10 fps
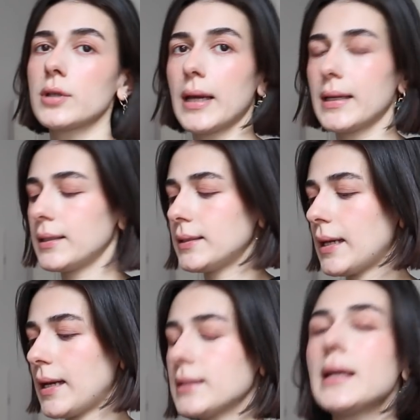at it
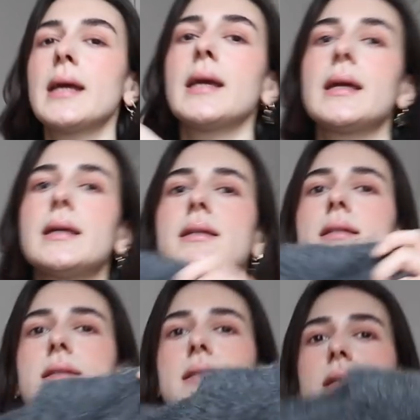yet. It
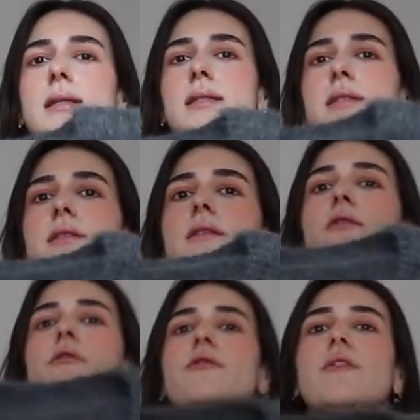is this
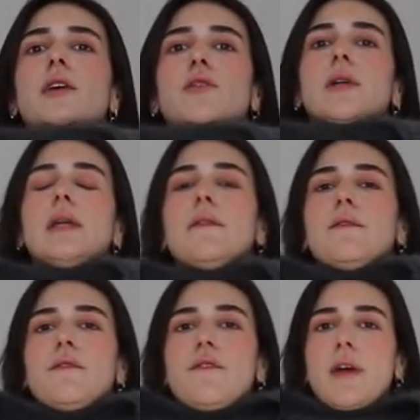very,
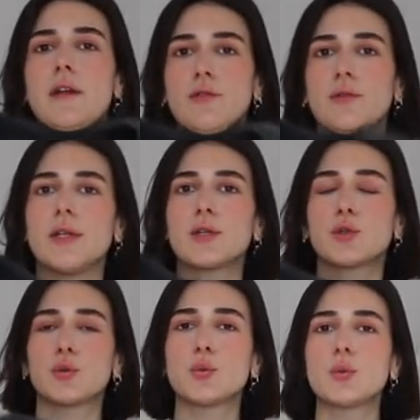very
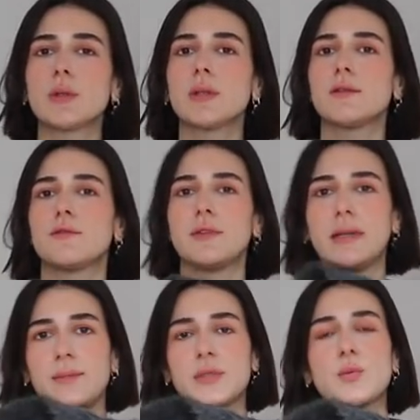cool
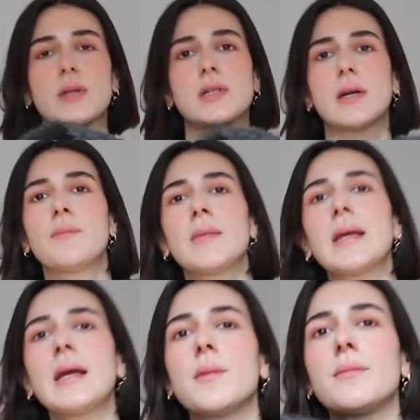flame sweater.
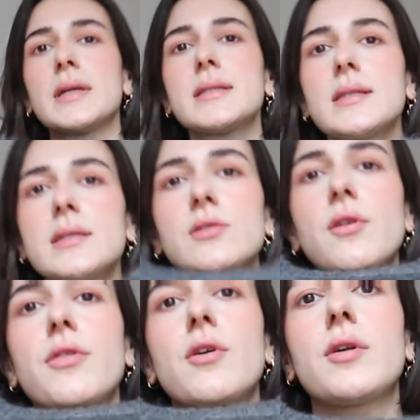My sister
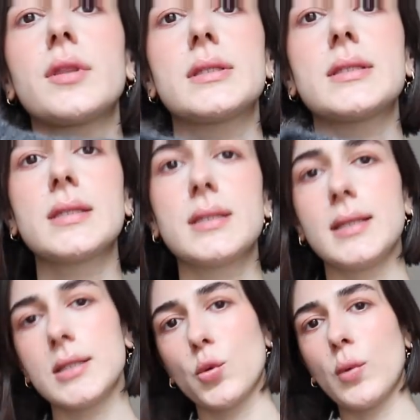thought this is a
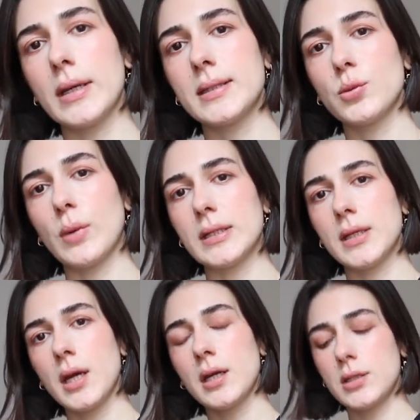D-squared sweater,